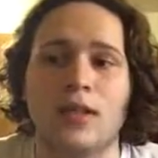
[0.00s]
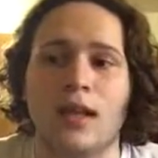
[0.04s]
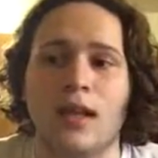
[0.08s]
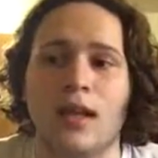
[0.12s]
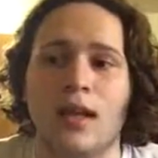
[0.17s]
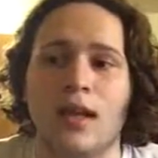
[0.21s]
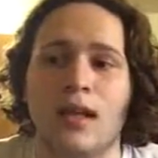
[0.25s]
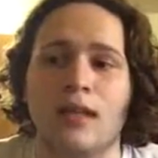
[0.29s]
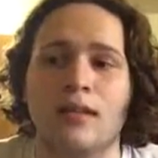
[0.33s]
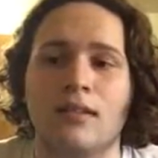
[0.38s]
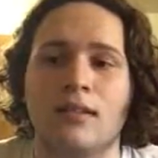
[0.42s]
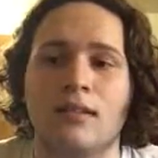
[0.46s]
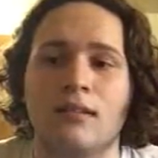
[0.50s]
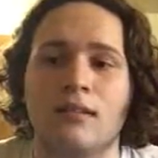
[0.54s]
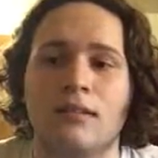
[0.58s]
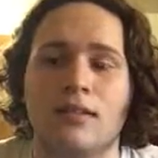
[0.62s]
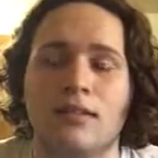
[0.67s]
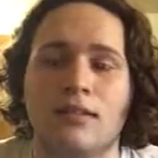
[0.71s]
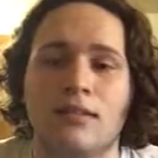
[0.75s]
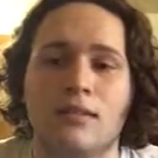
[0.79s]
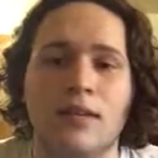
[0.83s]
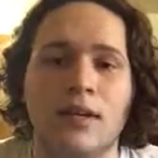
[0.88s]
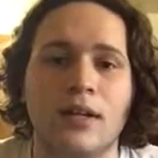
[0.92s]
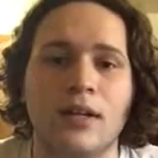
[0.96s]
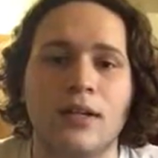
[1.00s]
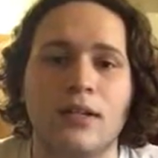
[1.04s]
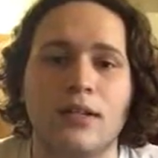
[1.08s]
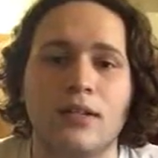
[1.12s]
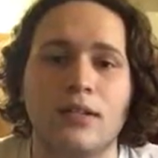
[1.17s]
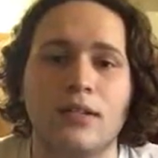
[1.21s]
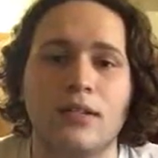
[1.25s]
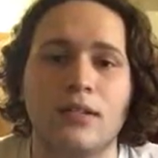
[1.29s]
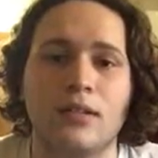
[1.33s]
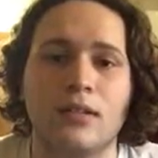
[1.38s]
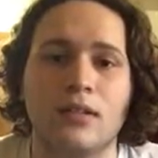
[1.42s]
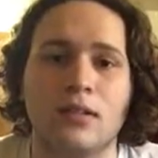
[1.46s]
and it's just a very
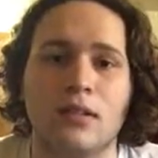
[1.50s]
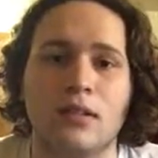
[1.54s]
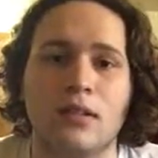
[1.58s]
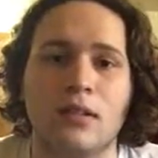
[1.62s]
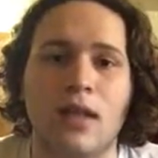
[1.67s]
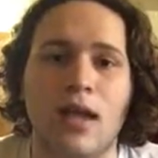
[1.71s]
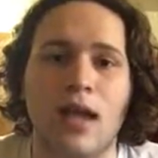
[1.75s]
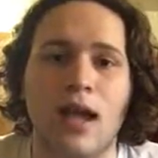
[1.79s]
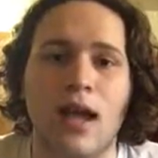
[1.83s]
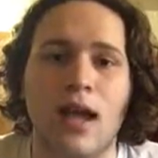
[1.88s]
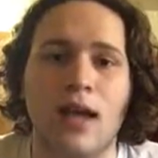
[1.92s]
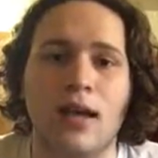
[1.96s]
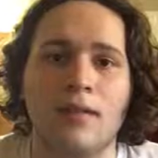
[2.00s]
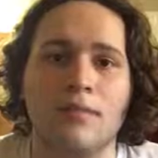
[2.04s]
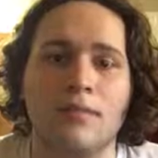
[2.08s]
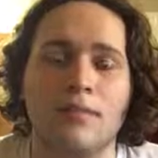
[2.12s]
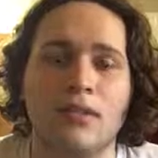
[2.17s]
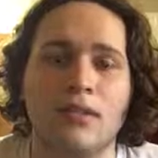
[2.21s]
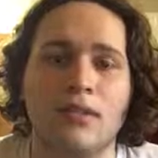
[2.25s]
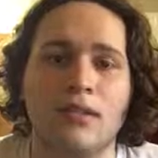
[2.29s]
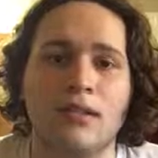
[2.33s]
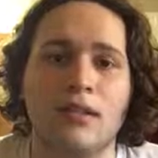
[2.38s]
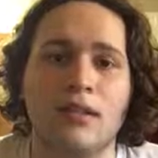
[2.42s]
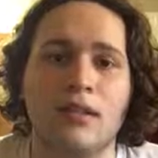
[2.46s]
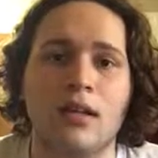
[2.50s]
interesting look at music